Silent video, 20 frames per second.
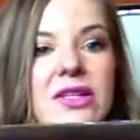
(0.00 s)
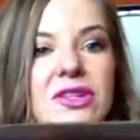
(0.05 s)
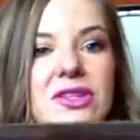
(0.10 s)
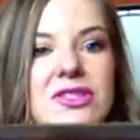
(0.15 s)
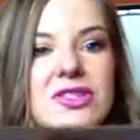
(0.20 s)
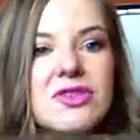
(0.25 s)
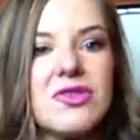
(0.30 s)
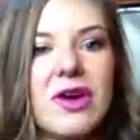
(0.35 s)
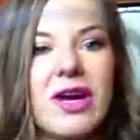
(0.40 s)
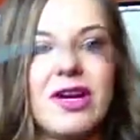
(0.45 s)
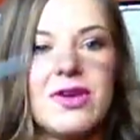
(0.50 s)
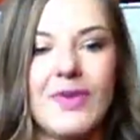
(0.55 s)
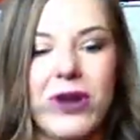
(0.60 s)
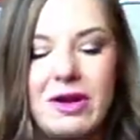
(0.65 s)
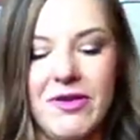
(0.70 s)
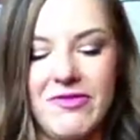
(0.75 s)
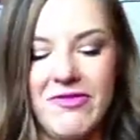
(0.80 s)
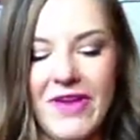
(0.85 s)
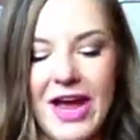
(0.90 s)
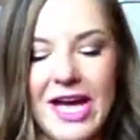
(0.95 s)
looks great
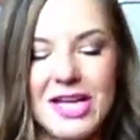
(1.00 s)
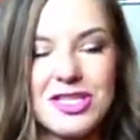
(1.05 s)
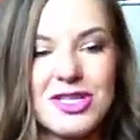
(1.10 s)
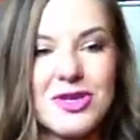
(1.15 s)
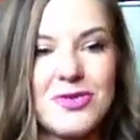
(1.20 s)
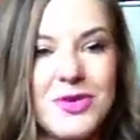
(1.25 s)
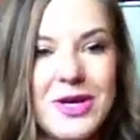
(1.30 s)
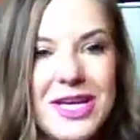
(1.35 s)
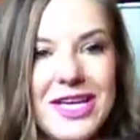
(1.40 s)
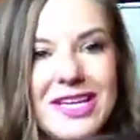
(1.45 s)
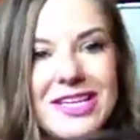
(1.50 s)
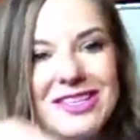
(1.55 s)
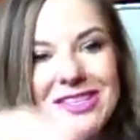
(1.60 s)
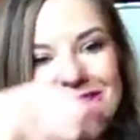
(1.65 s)
around fashion week.